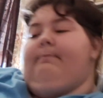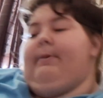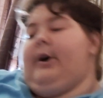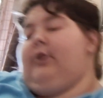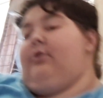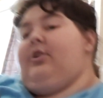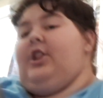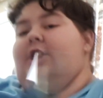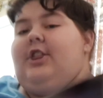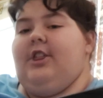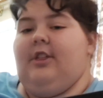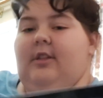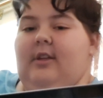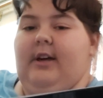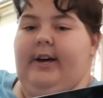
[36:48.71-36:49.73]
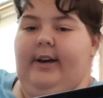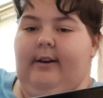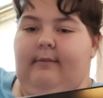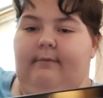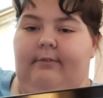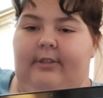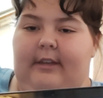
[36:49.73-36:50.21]
both
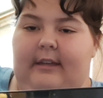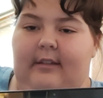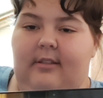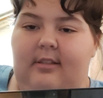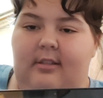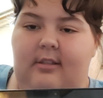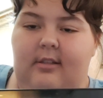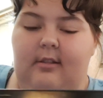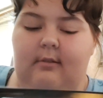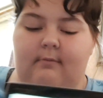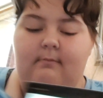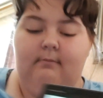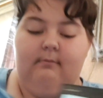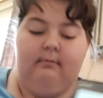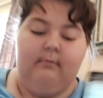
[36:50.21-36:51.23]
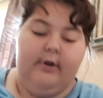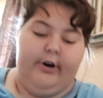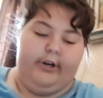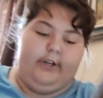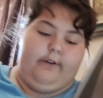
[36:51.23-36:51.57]
of these. Hold